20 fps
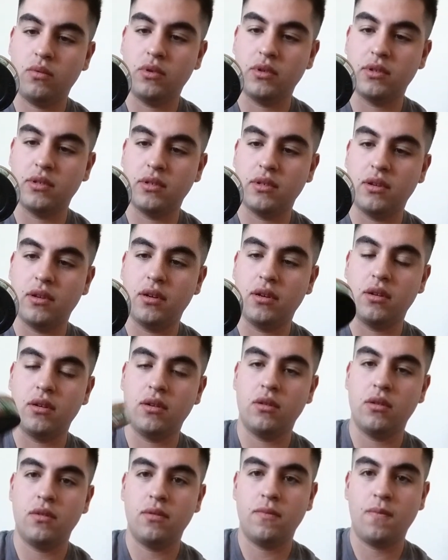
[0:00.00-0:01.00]
is it,
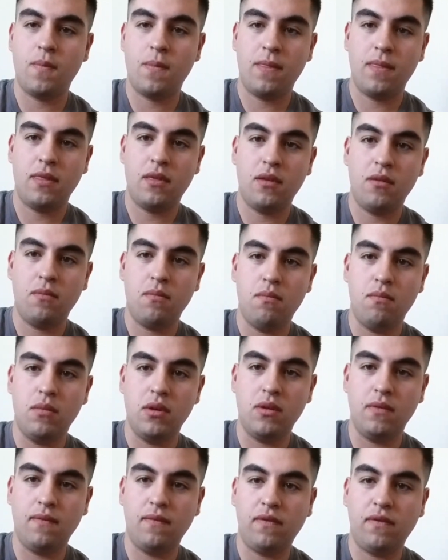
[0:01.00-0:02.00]

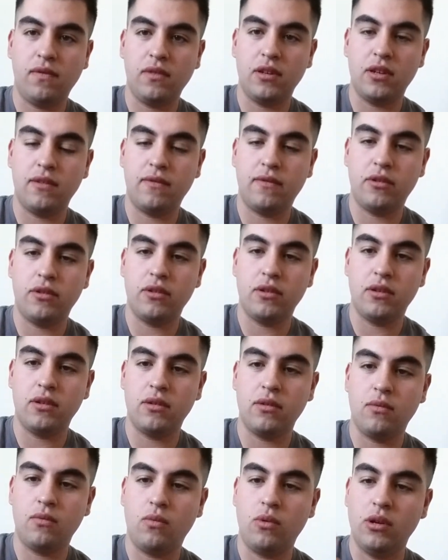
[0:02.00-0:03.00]
mint
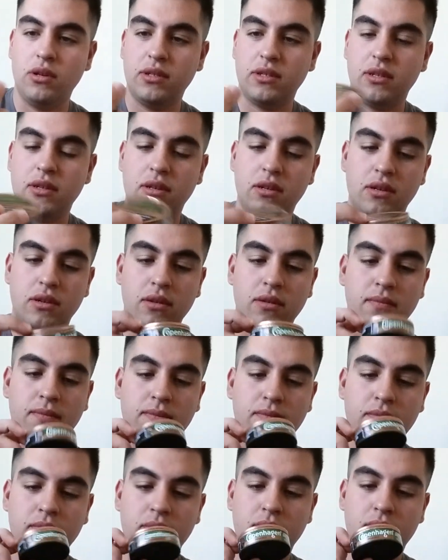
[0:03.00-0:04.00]
flavored, was a
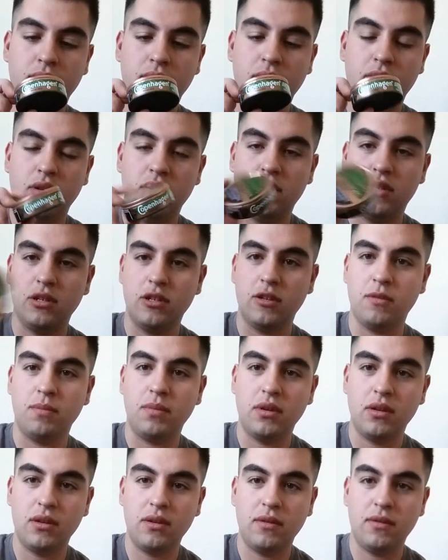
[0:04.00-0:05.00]

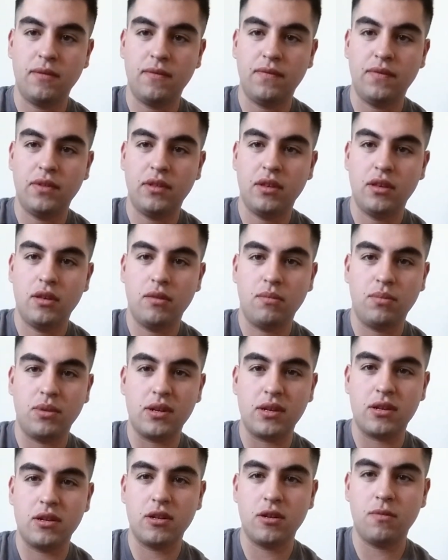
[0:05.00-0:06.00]
dip, but
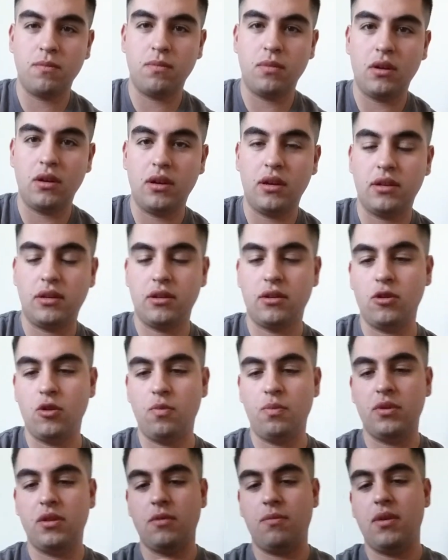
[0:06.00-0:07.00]
I cut
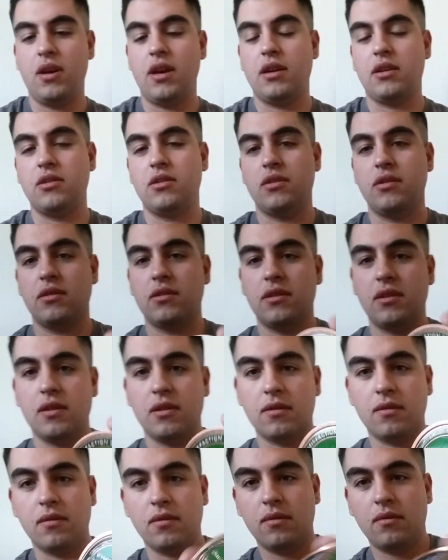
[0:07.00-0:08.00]
open the packages
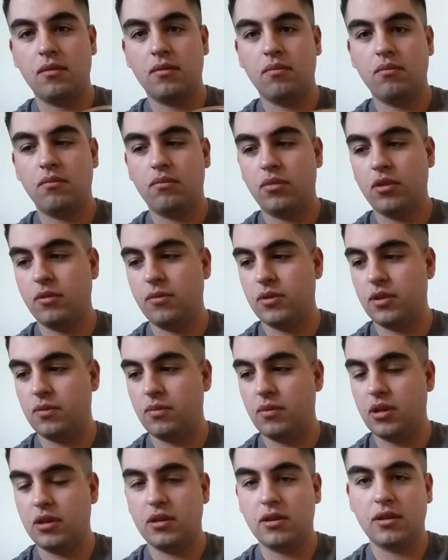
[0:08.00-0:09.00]
and pretty much
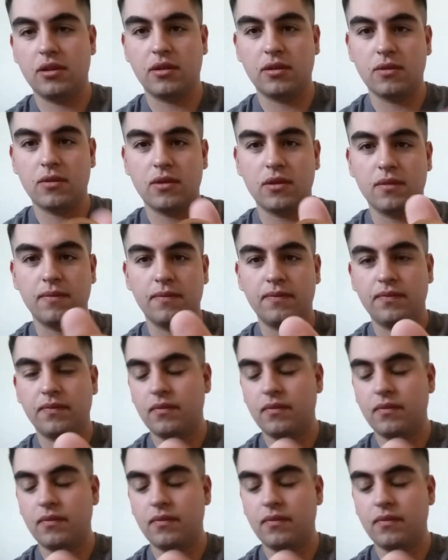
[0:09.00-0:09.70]
made it into a,